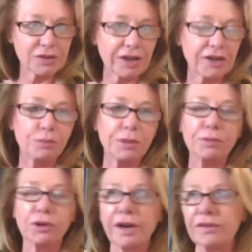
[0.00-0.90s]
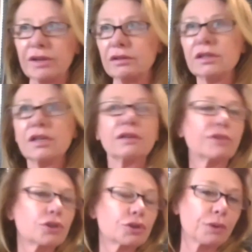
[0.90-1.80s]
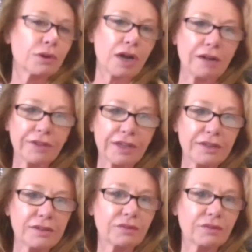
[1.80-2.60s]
I know people are having virtual coffees,